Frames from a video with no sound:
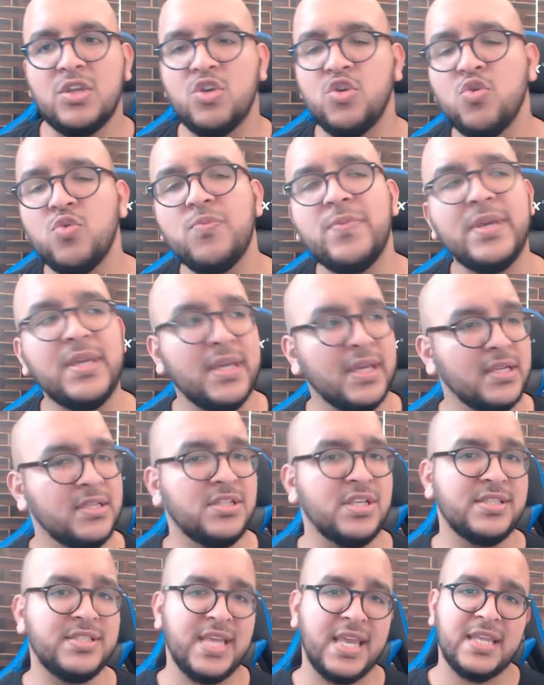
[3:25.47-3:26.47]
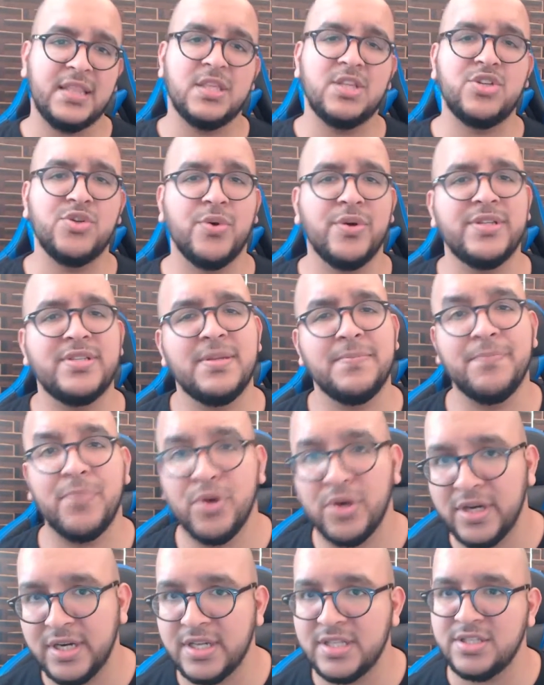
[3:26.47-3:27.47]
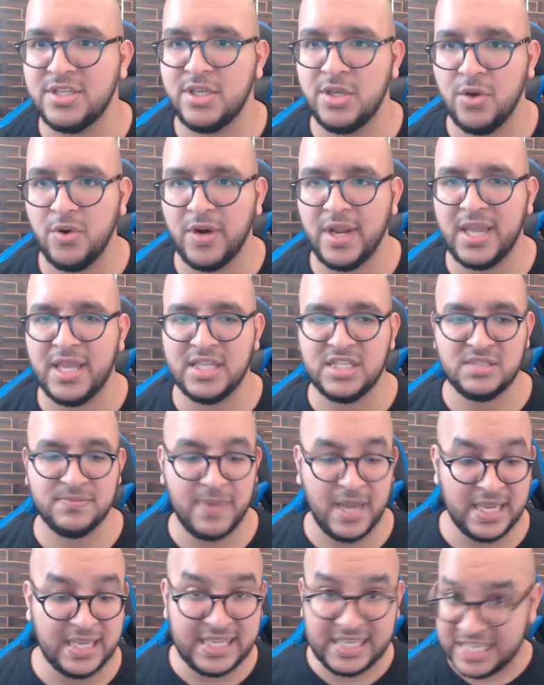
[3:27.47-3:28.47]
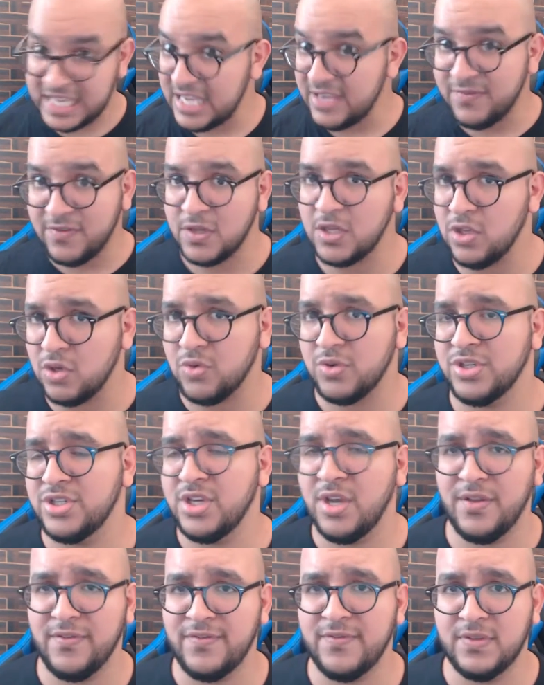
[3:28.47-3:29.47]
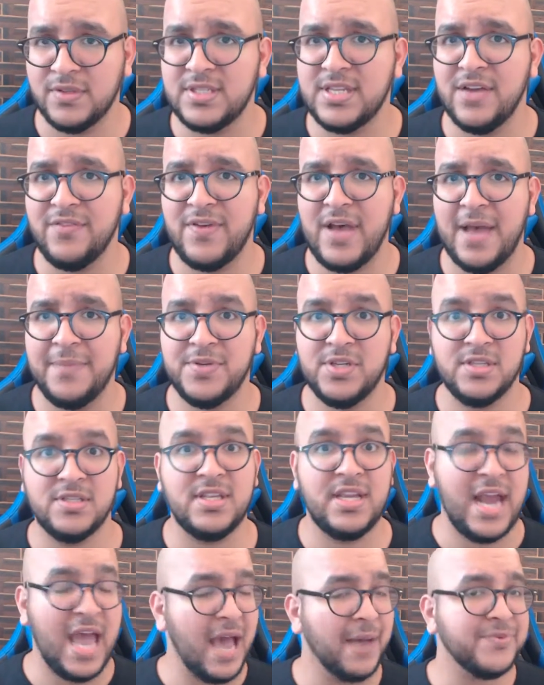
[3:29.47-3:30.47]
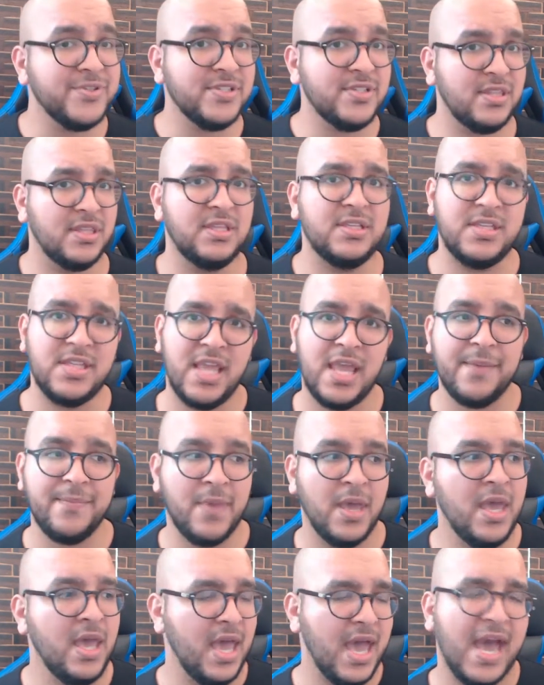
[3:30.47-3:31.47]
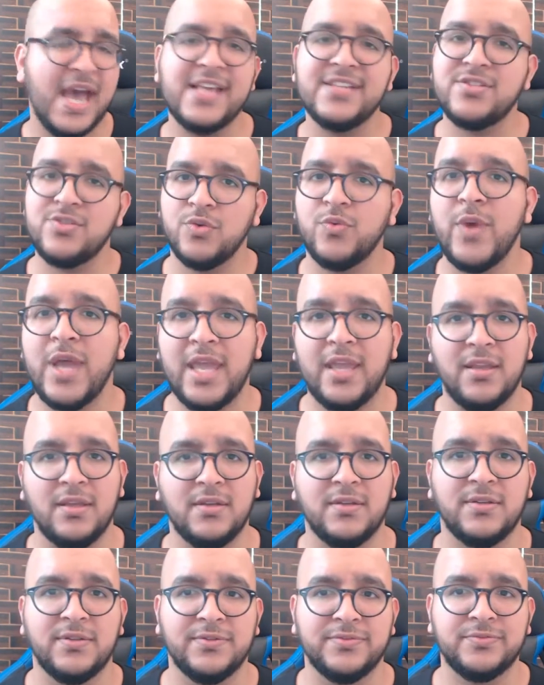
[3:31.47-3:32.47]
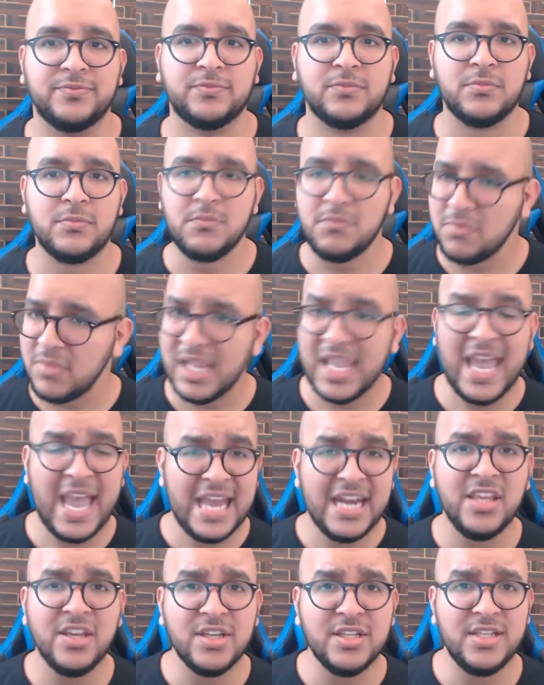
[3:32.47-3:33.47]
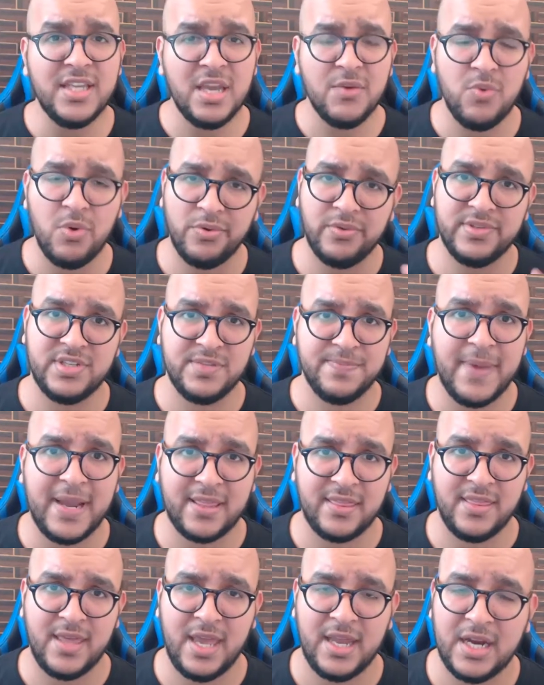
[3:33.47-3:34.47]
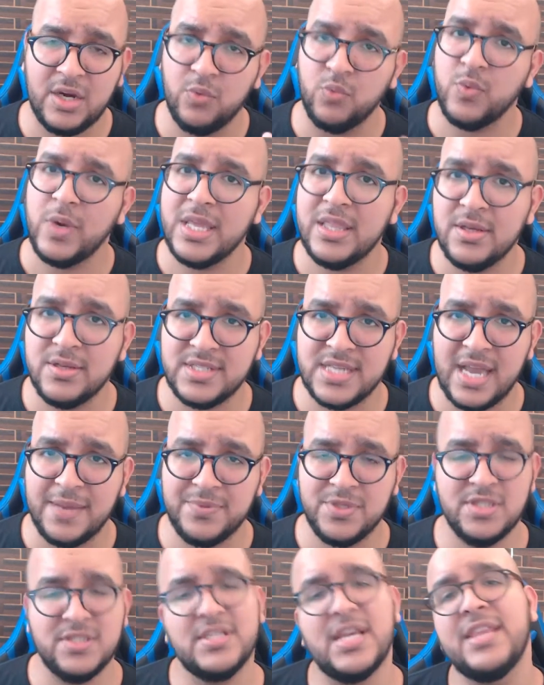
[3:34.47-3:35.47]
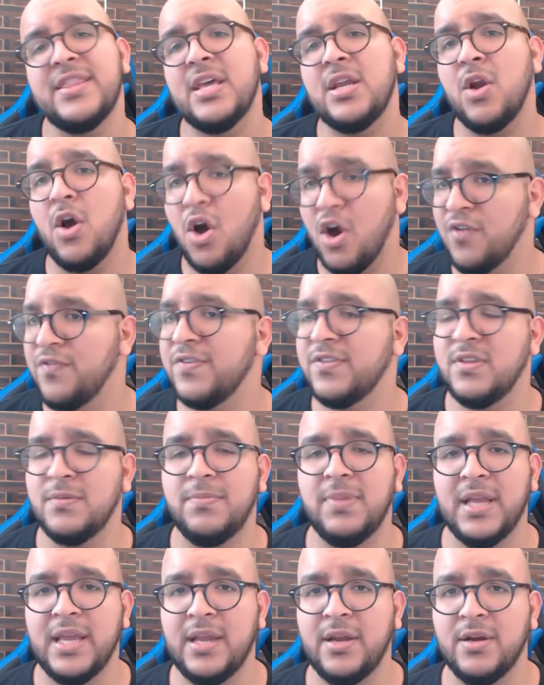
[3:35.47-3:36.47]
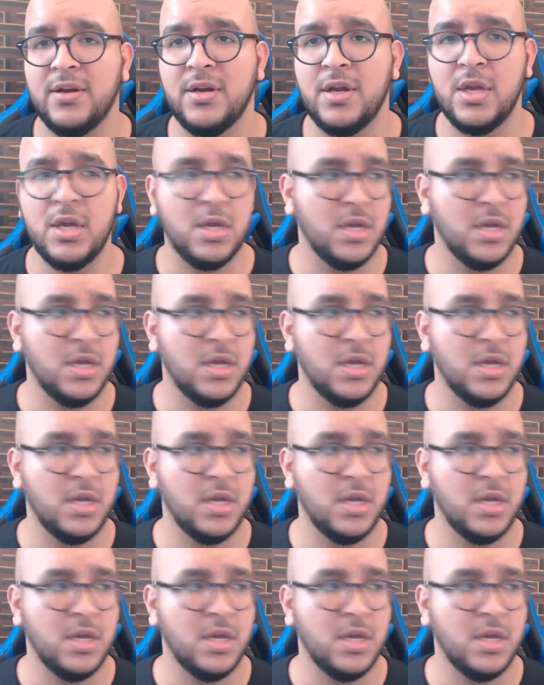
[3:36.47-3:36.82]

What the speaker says: You begin to take the choice and put it into your hands by giving yourself options, and options that the DM has to weigh. Any good DM will respect that and weigh those options and then offer the player